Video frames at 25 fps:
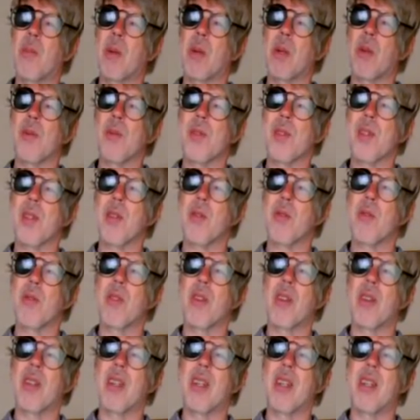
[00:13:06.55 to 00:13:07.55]
but also
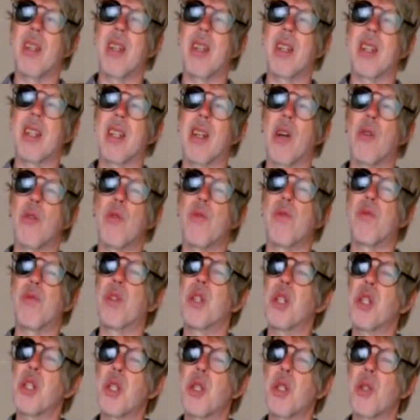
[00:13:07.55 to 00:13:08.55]
encode
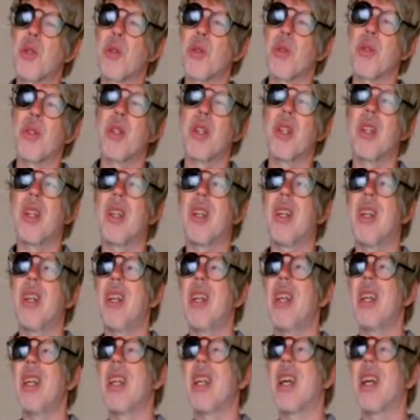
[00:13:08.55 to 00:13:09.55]
virtue.
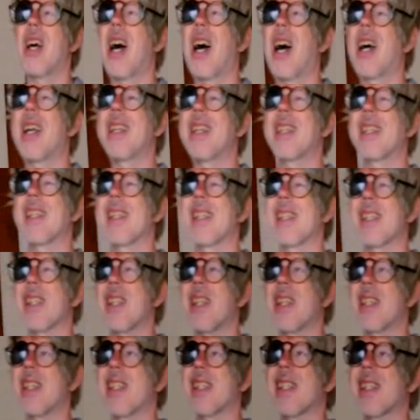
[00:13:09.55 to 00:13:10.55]
It's
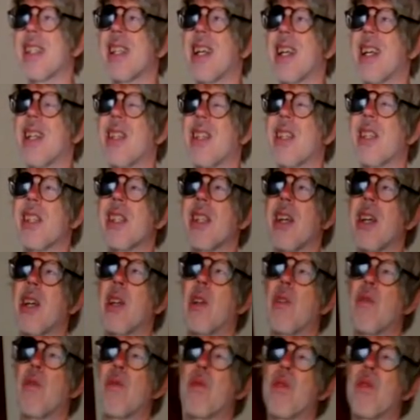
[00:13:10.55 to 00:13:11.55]
the style of